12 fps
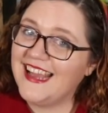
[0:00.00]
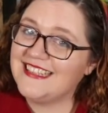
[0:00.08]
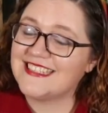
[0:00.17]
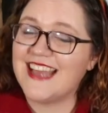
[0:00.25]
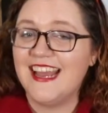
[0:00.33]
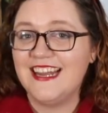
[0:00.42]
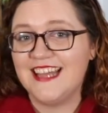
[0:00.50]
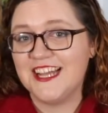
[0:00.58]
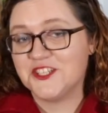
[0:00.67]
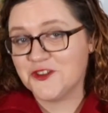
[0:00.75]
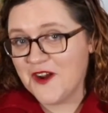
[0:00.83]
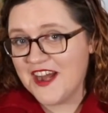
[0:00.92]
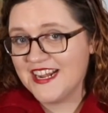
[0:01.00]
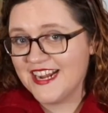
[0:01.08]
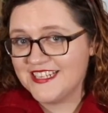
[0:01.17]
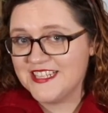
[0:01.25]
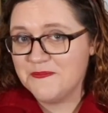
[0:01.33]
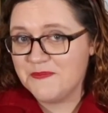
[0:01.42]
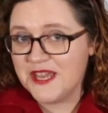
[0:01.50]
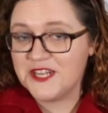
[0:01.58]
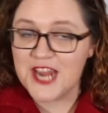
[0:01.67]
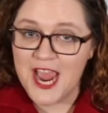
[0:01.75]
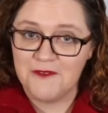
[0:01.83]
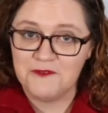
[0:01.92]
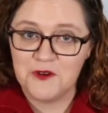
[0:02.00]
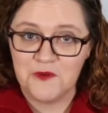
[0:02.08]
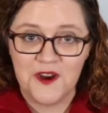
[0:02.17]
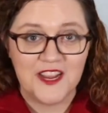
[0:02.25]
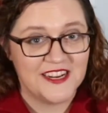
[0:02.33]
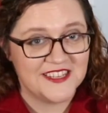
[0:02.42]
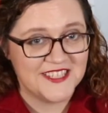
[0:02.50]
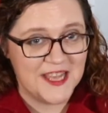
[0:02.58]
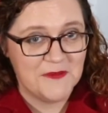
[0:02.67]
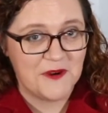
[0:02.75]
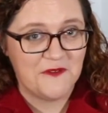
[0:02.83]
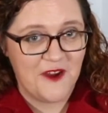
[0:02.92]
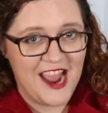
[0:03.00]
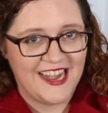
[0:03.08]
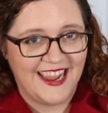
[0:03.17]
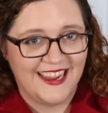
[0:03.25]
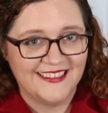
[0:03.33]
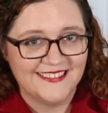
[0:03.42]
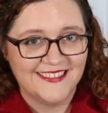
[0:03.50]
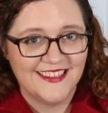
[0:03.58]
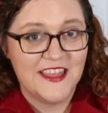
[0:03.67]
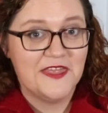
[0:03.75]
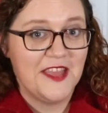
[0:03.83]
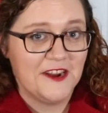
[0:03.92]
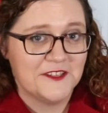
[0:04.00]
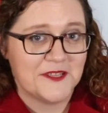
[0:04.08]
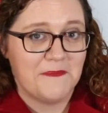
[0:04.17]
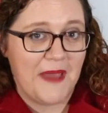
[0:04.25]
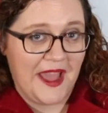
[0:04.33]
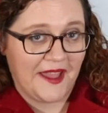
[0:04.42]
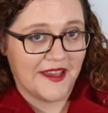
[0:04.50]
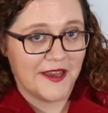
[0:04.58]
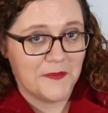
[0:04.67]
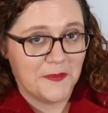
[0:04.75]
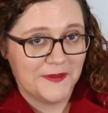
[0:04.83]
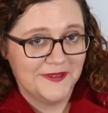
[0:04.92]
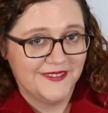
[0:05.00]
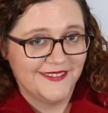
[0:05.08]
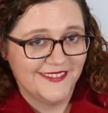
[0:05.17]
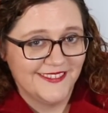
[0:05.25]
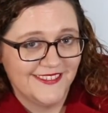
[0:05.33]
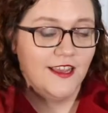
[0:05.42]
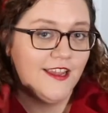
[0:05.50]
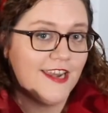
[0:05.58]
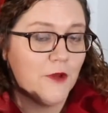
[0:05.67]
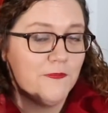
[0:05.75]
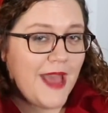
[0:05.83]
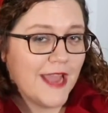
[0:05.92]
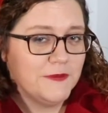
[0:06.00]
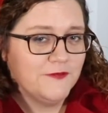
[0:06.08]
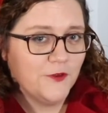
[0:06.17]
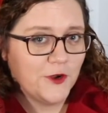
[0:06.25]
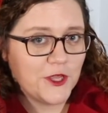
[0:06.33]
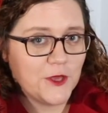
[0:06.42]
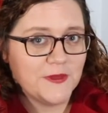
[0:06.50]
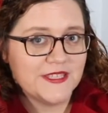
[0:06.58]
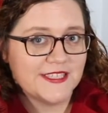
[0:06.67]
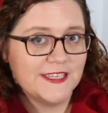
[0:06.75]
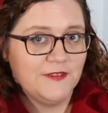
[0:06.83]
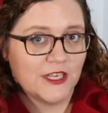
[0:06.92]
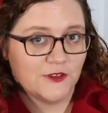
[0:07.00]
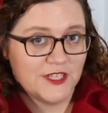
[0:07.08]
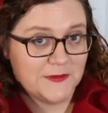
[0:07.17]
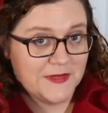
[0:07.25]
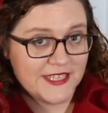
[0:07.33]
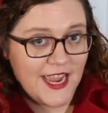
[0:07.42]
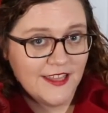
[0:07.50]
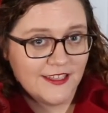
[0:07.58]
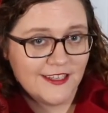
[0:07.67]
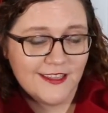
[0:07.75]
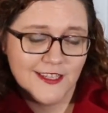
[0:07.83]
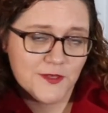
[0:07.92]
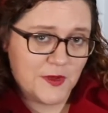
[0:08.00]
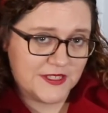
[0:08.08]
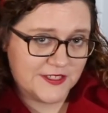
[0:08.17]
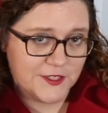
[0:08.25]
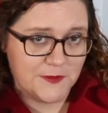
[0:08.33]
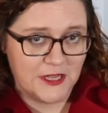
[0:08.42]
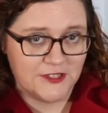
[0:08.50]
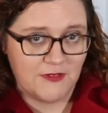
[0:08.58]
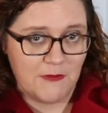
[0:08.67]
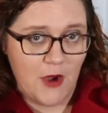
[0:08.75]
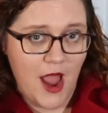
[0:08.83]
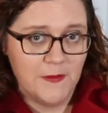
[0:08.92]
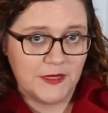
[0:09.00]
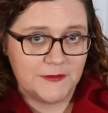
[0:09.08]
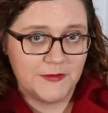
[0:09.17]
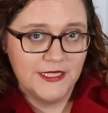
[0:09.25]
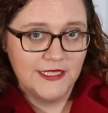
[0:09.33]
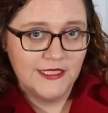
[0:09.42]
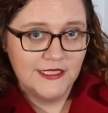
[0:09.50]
It's kind of like trying to get to the beach after work on a summer Friday. There's a backup. Now, back before humans lived on Christmas Island, this wasn't so much of a problem.